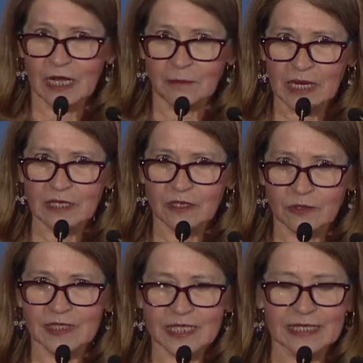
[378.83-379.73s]
among
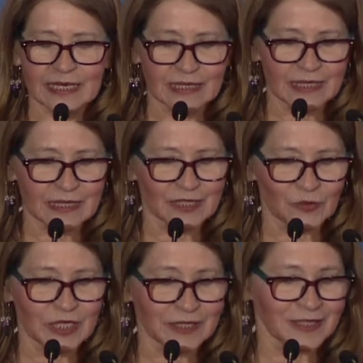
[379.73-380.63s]
whose attendees
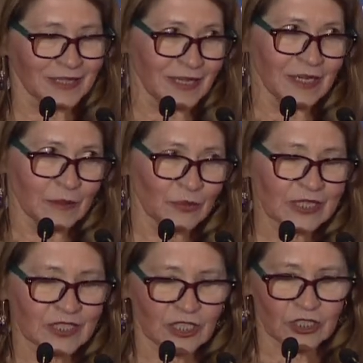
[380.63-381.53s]
was
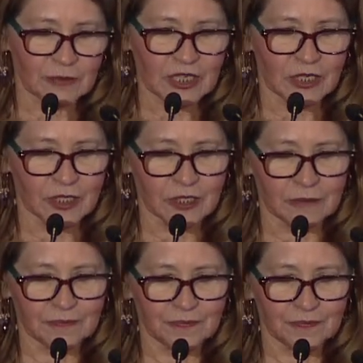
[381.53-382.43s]
President Jimmy Carter.